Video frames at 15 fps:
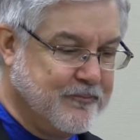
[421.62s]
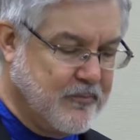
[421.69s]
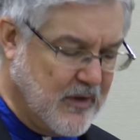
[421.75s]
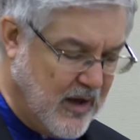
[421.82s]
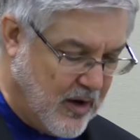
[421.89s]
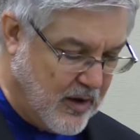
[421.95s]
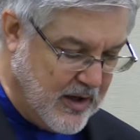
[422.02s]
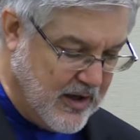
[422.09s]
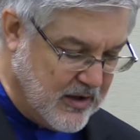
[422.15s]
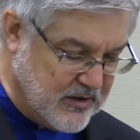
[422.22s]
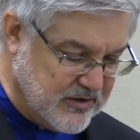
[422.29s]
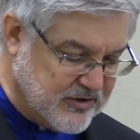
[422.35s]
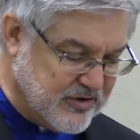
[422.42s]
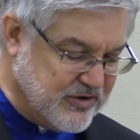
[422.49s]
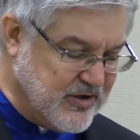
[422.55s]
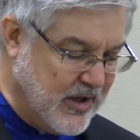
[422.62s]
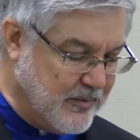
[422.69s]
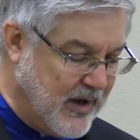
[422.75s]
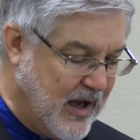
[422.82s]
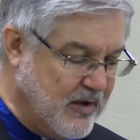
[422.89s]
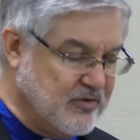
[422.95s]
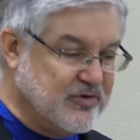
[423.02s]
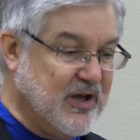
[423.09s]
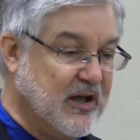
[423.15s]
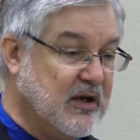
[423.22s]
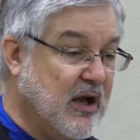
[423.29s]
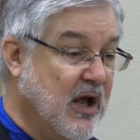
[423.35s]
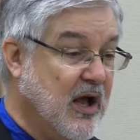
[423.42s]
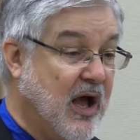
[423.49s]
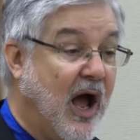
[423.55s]
Now, this is the same guy who
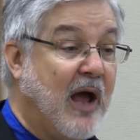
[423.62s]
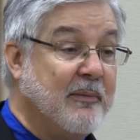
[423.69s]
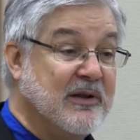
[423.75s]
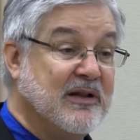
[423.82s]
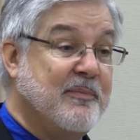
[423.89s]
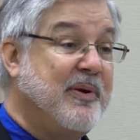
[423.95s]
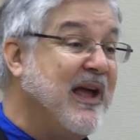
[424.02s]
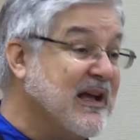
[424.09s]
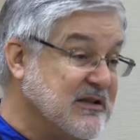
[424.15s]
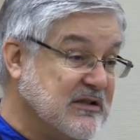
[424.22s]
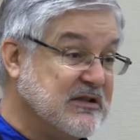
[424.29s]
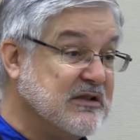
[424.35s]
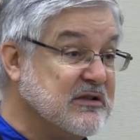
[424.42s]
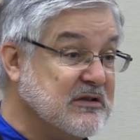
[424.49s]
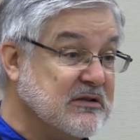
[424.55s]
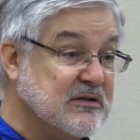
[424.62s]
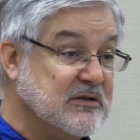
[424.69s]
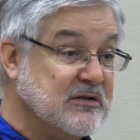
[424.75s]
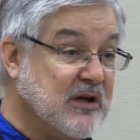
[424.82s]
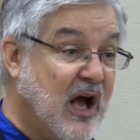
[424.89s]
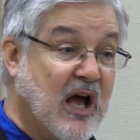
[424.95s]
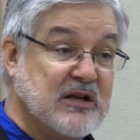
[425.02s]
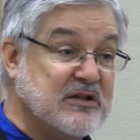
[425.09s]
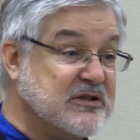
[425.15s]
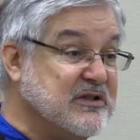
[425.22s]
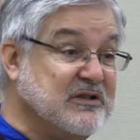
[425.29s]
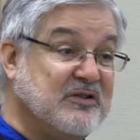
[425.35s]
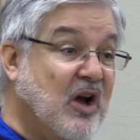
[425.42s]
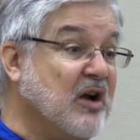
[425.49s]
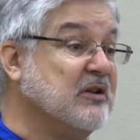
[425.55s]
said, I'm in the pits. I just
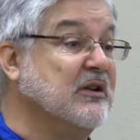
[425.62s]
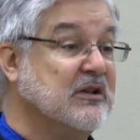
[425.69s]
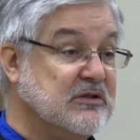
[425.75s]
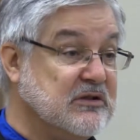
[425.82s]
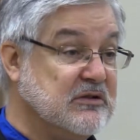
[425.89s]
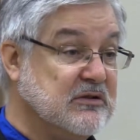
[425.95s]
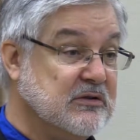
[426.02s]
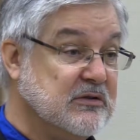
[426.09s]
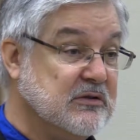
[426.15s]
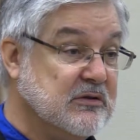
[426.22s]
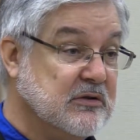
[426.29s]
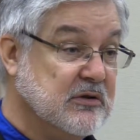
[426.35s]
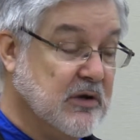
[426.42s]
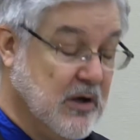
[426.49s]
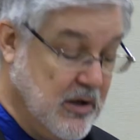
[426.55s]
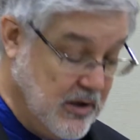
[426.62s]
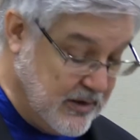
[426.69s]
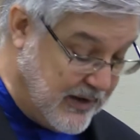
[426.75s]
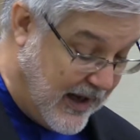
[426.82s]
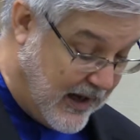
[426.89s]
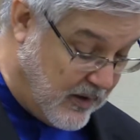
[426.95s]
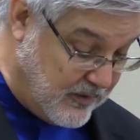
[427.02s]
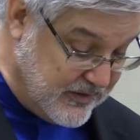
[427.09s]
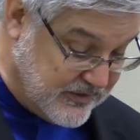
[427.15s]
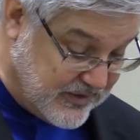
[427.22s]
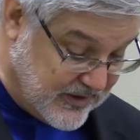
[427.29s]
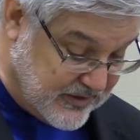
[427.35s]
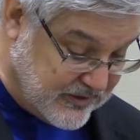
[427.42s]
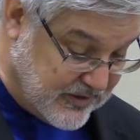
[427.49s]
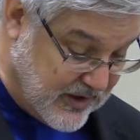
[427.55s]
see darkness. Now he
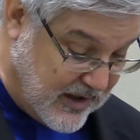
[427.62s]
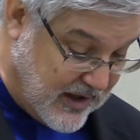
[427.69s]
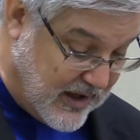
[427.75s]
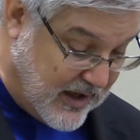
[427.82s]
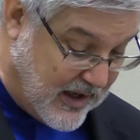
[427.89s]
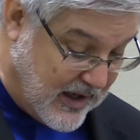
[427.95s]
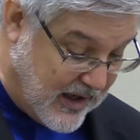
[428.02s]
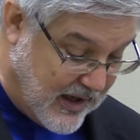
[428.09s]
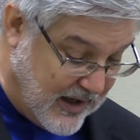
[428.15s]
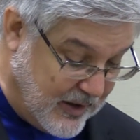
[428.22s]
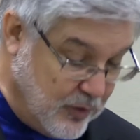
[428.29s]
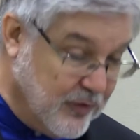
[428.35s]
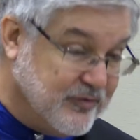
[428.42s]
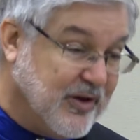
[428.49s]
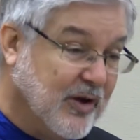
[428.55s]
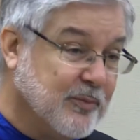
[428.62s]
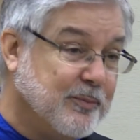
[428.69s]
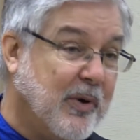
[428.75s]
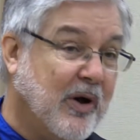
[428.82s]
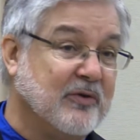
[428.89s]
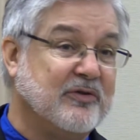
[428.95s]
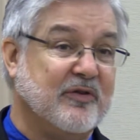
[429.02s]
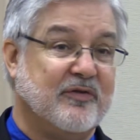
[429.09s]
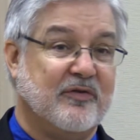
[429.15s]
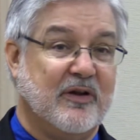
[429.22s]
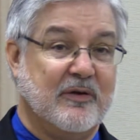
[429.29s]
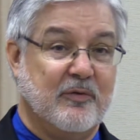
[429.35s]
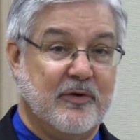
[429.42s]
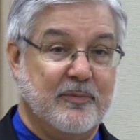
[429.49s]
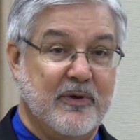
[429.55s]
says, you've dealt bountifully
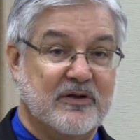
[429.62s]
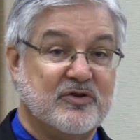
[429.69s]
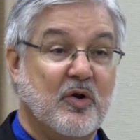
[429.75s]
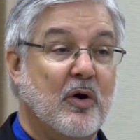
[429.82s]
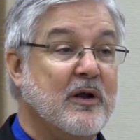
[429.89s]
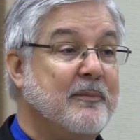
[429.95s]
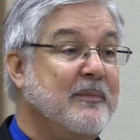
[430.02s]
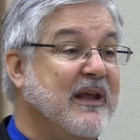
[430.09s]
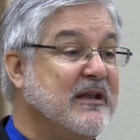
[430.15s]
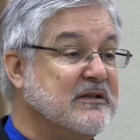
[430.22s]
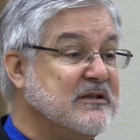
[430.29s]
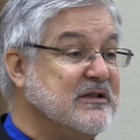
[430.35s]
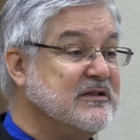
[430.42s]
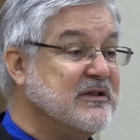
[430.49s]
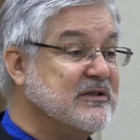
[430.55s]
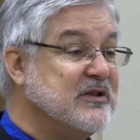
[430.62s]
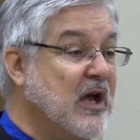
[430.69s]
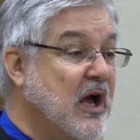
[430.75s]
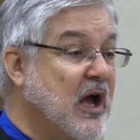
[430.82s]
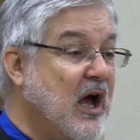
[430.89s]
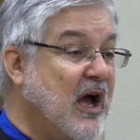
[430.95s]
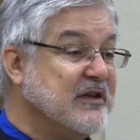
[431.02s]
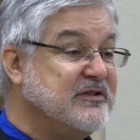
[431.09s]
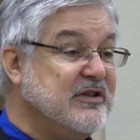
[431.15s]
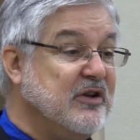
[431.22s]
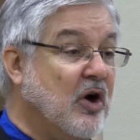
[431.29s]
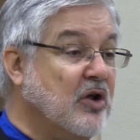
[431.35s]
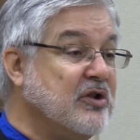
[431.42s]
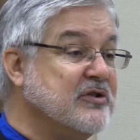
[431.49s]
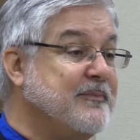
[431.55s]
with me. So it means, he says, I see
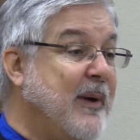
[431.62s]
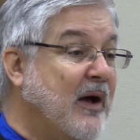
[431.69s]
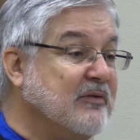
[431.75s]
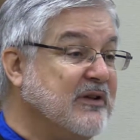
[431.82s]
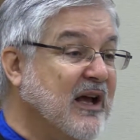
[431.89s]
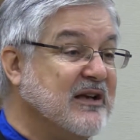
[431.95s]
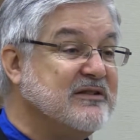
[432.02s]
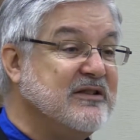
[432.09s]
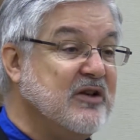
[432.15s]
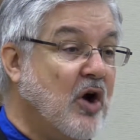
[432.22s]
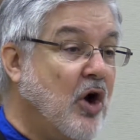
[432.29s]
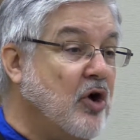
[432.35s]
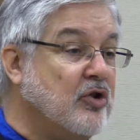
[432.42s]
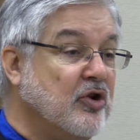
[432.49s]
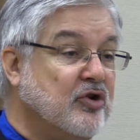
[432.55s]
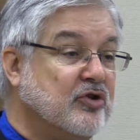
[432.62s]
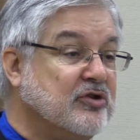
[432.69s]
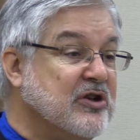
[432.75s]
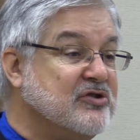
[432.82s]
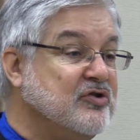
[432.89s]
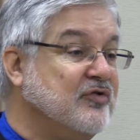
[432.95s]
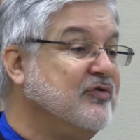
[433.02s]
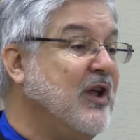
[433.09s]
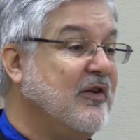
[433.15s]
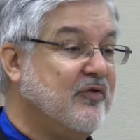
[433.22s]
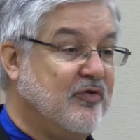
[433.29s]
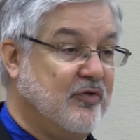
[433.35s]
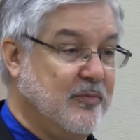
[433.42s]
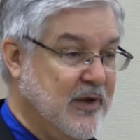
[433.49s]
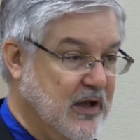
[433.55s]
all this bounty. I see all the goodness you've done
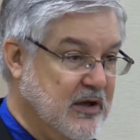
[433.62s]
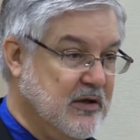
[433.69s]
for me.